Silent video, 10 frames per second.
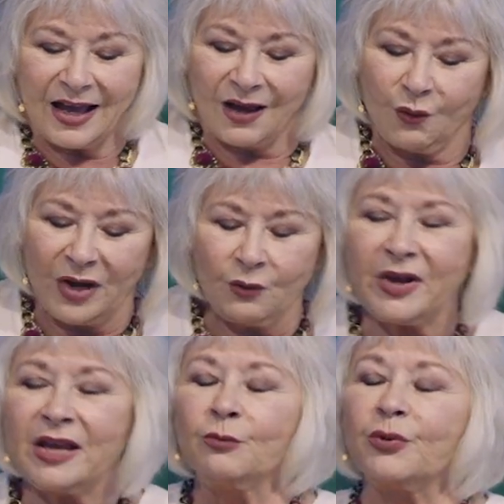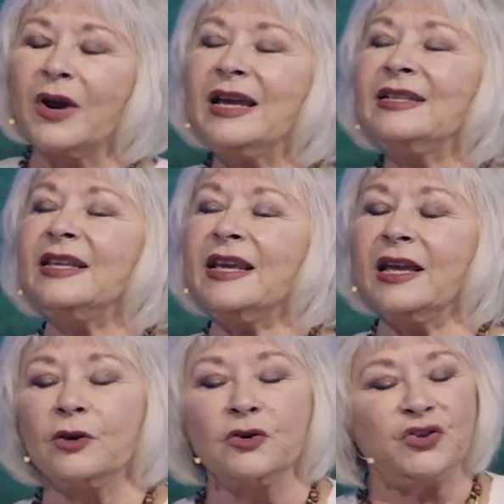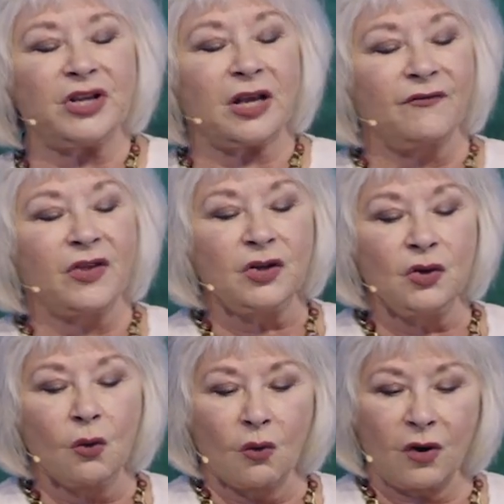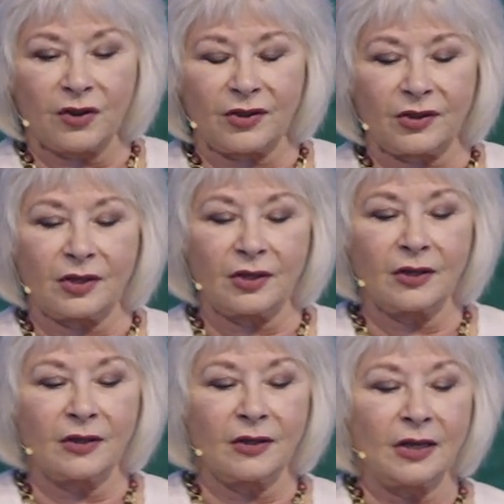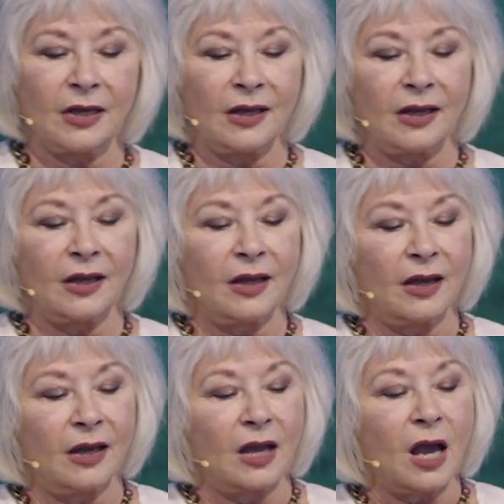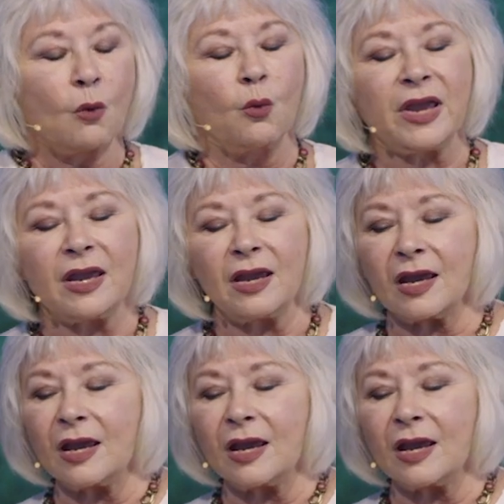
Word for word: when we embrace the energy of the North, we